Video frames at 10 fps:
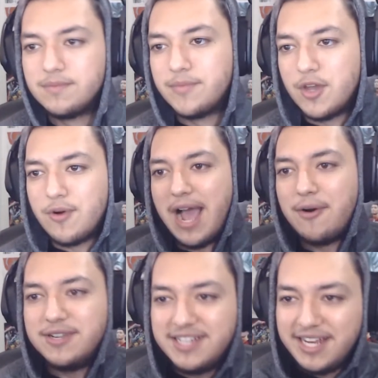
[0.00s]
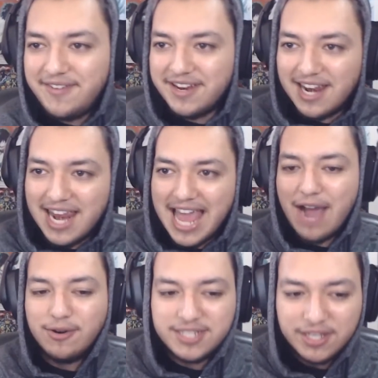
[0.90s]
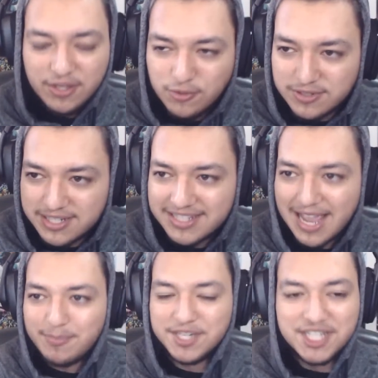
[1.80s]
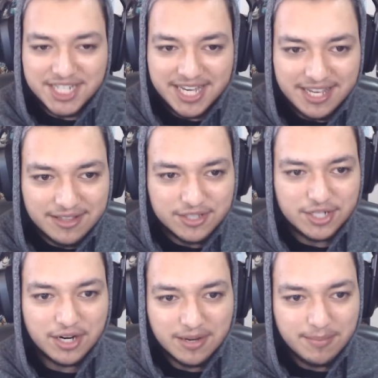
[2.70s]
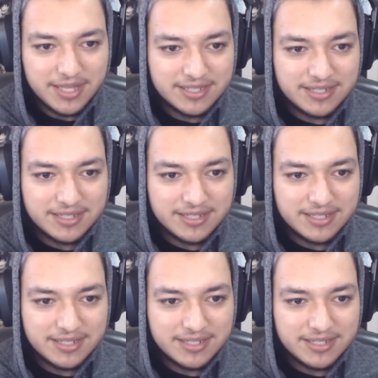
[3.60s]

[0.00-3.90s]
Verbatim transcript: Yo, how is he even allowed to use this type of shit in the tournament?